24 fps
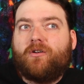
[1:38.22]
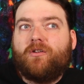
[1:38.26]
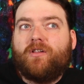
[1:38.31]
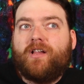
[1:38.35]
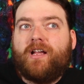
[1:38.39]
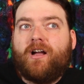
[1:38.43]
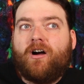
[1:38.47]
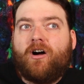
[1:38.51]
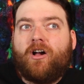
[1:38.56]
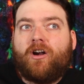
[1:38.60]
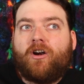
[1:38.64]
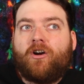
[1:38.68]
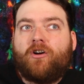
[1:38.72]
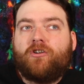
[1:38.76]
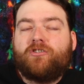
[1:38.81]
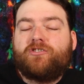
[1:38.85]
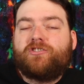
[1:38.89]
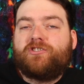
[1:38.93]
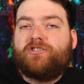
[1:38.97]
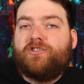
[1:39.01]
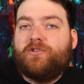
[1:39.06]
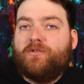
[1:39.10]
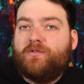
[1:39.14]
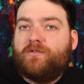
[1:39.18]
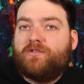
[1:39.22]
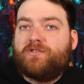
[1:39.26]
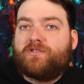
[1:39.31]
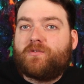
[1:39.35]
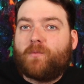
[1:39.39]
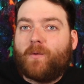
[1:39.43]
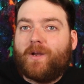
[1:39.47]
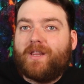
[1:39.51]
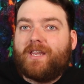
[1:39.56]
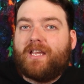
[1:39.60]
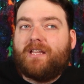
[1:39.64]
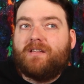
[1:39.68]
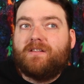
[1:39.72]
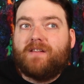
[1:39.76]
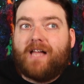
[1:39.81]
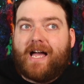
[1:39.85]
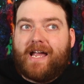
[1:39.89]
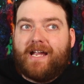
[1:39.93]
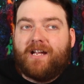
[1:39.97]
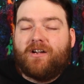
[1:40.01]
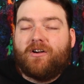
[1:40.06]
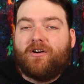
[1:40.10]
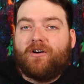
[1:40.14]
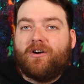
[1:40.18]
early on her students really
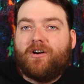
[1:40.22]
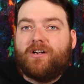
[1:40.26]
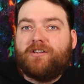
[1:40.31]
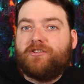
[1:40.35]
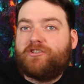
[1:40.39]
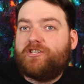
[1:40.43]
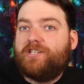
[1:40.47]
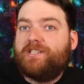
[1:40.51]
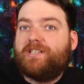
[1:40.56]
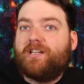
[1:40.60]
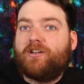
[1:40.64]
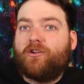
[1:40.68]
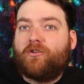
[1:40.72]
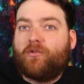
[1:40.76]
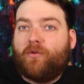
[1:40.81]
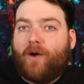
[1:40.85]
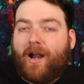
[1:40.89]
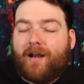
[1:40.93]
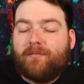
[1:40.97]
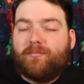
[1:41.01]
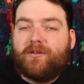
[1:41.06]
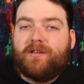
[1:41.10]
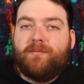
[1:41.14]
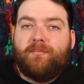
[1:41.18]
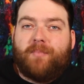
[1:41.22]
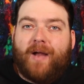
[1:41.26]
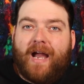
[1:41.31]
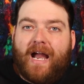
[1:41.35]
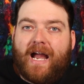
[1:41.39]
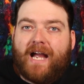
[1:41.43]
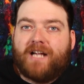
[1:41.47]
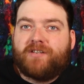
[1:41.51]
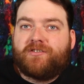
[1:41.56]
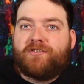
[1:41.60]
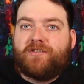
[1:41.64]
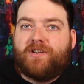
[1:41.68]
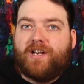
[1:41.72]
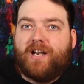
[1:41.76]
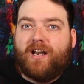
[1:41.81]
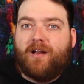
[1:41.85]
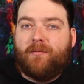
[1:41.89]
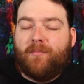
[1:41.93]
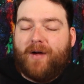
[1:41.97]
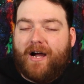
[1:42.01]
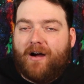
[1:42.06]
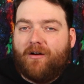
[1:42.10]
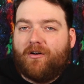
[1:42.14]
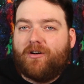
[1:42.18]
like her, and she's incredibly passionate
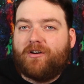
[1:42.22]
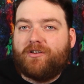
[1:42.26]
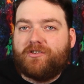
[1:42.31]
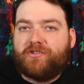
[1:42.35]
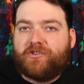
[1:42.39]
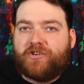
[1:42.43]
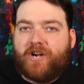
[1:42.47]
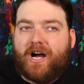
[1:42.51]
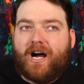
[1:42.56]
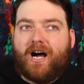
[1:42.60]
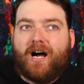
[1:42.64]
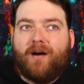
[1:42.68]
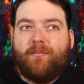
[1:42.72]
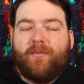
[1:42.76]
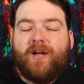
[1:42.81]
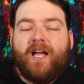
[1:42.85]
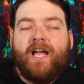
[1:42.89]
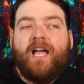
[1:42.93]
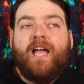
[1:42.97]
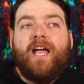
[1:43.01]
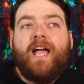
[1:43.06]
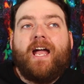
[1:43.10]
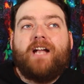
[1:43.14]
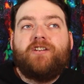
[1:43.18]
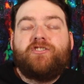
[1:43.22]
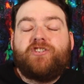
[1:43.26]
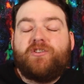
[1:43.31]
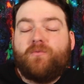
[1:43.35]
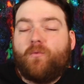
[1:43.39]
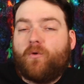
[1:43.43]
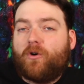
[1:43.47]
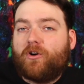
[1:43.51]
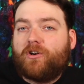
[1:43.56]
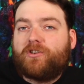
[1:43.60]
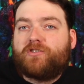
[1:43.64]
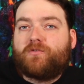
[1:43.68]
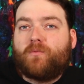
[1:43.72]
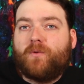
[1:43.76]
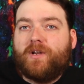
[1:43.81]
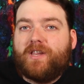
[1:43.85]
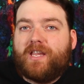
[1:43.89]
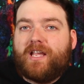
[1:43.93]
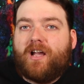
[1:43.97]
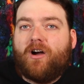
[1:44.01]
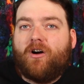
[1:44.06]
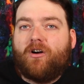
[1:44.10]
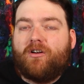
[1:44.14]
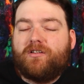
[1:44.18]
about her job, and she works
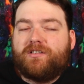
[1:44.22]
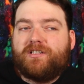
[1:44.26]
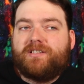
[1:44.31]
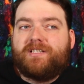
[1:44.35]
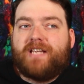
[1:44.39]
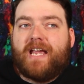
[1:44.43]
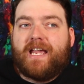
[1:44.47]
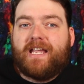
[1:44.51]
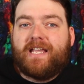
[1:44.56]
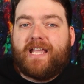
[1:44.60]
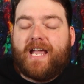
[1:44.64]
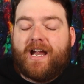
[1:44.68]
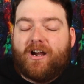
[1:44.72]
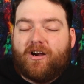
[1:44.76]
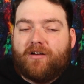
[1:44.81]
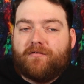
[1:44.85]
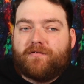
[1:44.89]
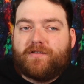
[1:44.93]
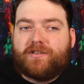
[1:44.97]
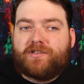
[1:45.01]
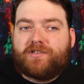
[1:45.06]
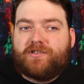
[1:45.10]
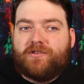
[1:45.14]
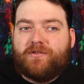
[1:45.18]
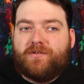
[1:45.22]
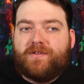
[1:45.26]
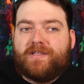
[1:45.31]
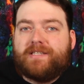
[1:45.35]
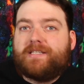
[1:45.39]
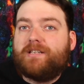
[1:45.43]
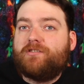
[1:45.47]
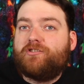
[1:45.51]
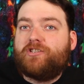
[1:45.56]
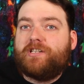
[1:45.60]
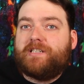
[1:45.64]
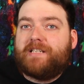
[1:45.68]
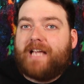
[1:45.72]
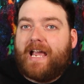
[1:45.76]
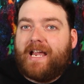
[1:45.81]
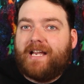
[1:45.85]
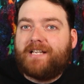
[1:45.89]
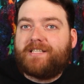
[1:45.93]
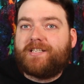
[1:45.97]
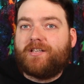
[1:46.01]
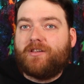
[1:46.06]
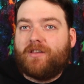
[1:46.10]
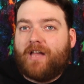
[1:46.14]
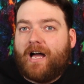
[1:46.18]
really hard to take care of the students, and she
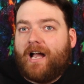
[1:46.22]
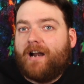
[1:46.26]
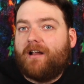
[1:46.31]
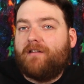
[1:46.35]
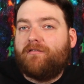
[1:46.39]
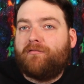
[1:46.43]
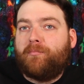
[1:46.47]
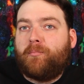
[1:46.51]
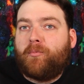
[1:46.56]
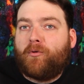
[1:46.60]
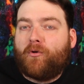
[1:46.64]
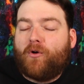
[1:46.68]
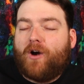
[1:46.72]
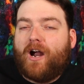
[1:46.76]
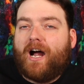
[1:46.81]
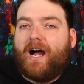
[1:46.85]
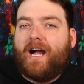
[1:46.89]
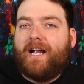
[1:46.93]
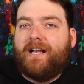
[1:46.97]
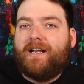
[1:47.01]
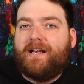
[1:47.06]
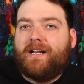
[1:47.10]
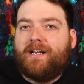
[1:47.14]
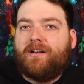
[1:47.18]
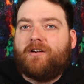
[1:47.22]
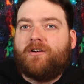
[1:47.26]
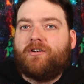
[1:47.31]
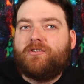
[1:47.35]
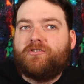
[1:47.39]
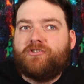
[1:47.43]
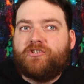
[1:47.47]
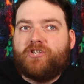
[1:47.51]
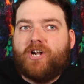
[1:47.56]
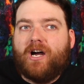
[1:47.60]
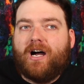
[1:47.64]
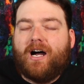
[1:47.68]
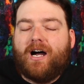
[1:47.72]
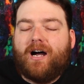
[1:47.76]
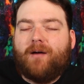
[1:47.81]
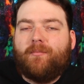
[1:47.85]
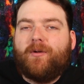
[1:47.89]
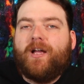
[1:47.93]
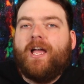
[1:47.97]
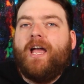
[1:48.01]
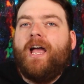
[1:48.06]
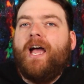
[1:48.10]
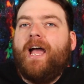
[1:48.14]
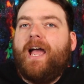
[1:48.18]
takes a lot of pride in her job.
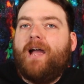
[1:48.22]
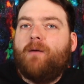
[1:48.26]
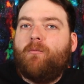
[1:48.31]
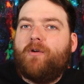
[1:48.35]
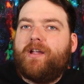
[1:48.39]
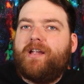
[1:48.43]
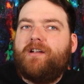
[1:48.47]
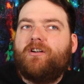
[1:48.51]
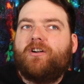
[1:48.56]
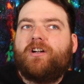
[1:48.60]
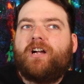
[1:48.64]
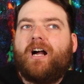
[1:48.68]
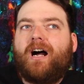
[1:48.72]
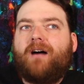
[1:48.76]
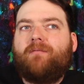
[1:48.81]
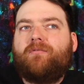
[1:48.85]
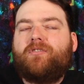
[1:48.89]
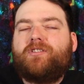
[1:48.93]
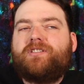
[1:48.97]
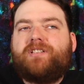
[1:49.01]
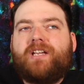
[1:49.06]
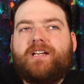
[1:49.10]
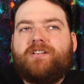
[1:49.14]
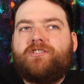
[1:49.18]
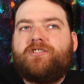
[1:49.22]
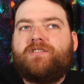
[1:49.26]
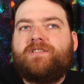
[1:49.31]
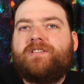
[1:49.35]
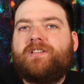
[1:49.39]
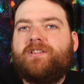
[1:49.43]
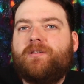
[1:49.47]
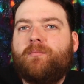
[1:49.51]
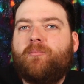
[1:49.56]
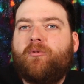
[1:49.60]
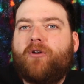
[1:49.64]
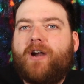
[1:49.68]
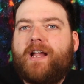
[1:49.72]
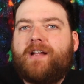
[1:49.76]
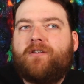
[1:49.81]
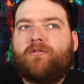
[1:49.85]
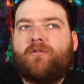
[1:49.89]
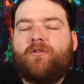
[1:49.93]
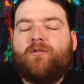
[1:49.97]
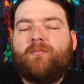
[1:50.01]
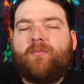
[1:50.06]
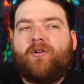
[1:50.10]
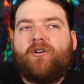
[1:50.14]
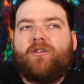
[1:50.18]
And we hear conversations in the break
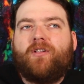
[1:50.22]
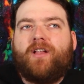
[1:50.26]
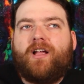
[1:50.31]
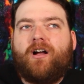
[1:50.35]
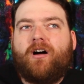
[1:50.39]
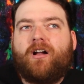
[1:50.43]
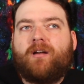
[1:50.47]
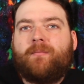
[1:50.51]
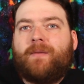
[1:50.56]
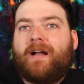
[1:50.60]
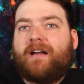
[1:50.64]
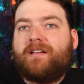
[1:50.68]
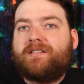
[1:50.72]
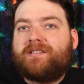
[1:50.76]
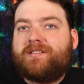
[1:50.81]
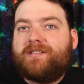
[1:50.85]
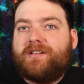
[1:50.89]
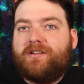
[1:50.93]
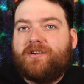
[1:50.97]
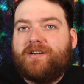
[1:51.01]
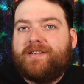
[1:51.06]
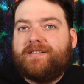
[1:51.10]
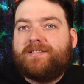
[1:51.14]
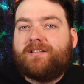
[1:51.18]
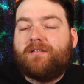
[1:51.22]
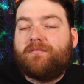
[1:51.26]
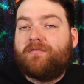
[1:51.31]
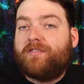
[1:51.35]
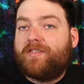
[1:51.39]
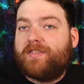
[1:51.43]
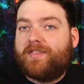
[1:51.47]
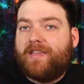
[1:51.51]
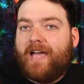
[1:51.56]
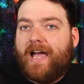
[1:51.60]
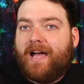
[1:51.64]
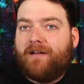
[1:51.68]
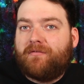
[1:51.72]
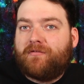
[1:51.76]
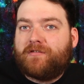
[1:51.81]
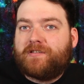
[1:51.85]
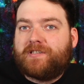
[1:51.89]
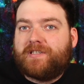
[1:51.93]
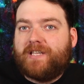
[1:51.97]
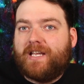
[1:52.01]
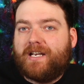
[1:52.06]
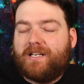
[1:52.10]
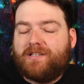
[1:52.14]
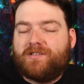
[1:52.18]
room early on about a series of
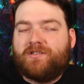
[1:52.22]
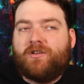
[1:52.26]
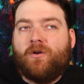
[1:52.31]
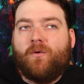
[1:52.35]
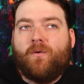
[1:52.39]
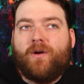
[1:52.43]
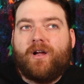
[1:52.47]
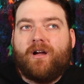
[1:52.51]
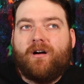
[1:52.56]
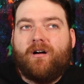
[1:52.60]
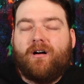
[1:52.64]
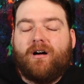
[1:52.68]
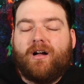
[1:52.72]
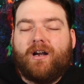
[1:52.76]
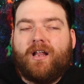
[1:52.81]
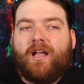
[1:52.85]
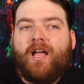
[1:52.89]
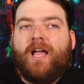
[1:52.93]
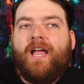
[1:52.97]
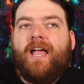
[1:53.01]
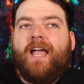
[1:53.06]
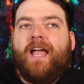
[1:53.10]
thefts that is going on